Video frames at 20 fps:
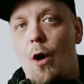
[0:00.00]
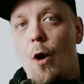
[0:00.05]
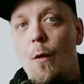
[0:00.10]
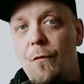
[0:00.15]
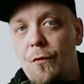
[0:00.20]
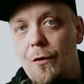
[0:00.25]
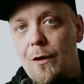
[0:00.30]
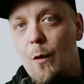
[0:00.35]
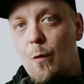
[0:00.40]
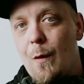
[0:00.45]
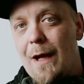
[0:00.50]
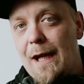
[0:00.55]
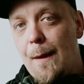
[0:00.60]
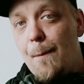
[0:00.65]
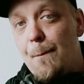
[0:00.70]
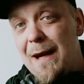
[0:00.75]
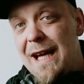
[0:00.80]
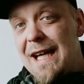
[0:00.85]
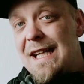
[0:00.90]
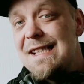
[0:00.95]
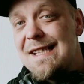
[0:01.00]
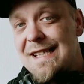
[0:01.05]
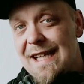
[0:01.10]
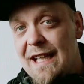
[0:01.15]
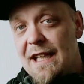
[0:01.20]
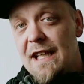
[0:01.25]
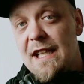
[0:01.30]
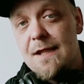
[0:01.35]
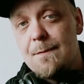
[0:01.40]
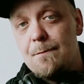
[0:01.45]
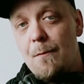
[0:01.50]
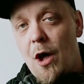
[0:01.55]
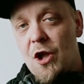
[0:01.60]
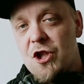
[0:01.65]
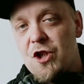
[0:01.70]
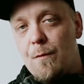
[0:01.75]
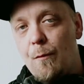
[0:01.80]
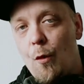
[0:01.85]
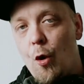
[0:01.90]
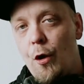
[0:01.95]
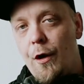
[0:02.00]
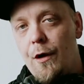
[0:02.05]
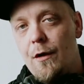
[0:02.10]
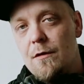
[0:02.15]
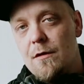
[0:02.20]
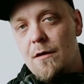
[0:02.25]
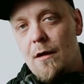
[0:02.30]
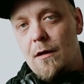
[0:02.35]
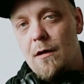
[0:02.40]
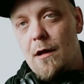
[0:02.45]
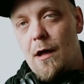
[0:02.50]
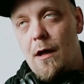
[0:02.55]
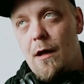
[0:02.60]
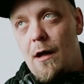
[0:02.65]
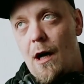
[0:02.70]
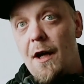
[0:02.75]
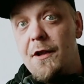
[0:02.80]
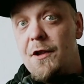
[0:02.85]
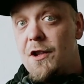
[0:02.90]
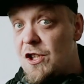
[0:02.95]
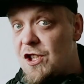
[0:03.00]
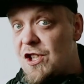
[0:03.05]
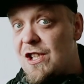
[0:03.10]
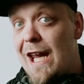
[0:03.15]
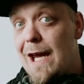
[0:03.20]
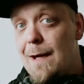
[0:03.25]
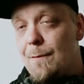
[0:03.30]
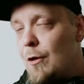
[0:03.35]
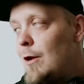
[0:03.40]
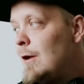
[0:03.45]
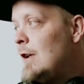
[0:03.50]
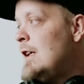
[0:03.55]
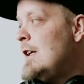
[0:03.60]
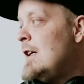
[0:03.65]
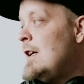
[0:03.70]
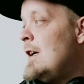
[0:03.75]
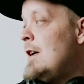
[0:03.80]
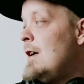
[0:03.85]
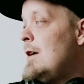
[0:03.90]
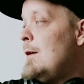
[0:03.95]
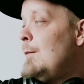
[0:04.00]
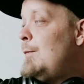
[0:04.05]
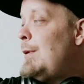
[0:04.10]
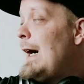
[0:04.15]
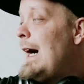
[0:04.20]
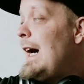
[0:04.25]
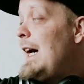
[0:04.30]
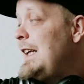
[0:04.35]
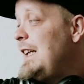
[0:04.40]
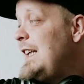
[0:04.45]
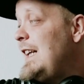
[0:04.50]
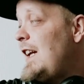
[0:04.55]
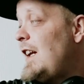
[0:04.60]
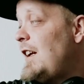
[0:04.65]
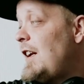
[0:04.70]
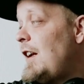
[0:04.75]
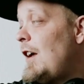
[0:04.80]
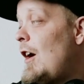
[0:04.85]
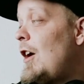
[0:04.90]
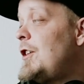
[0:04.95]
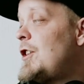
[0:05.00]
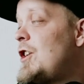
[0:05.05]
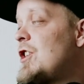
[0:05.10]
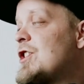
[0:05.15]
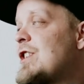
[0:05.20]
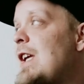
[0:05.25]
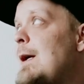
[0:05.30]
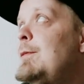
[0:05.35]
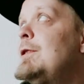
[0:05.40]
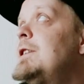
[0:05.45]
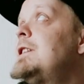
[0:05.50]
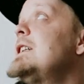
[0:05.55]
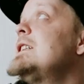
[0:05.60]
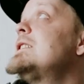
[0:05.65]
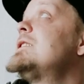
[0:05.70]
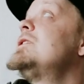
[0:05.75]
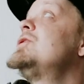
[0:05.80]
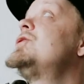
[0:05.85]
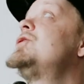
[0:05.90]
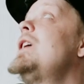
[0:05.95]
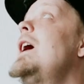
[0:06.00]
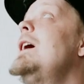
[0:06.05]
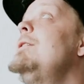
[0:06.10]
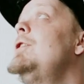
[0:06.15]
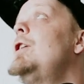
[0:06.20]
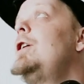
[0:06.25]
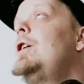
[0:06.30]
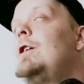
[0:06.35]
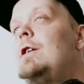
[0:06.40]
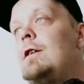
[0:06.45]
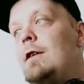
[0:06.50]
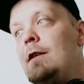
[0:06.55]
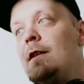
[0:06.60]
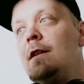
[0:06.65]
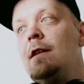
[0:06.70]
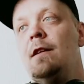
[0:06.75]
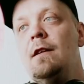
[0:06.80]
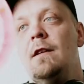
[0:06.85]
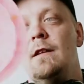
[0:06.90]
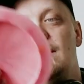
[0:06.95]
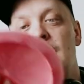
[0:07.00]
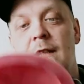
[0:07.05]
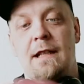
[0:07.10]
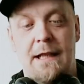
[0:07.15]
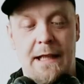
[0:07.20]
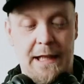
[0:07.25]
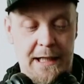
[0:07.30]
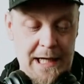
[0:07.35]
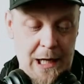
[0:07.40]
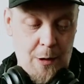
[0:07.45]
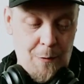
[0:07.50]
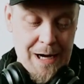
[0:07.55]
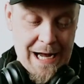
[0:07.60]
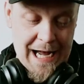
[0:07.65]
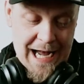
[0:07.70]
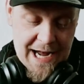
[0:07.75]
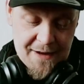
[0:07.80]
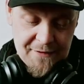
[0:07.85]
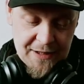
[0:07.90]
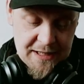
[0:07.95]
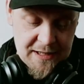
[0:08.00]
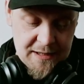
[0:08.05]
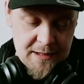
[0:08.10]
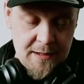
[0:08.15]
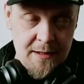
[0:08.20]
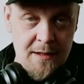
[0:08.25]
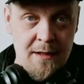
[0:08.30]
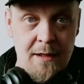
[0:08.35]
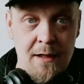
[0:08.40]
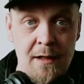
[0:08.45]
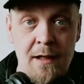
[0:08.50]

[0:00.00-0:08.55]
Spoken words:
Hopefully when it beats in, it's much more understable. But I needed an understable distance driver, and now I have it.